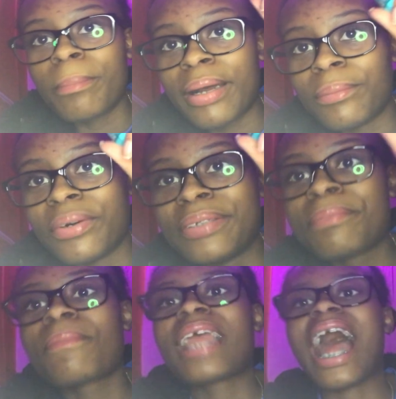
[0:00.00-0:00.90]
by one
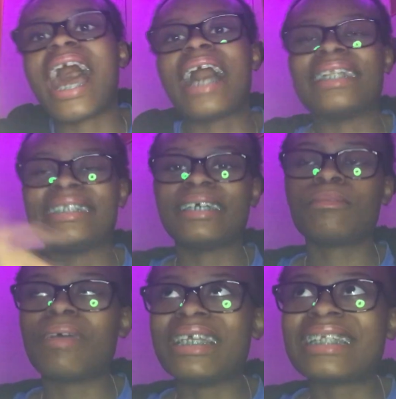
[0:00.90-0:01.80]
and
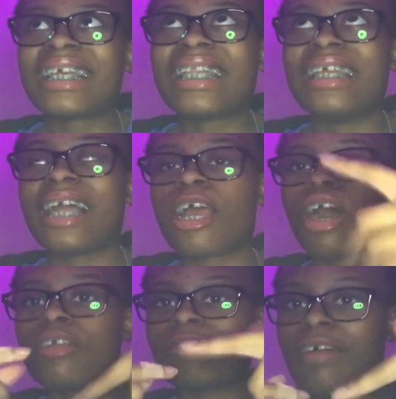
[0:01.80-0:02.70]
basically like
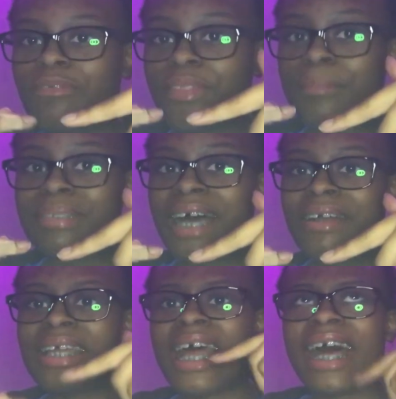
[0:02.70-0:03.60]
unravel them down,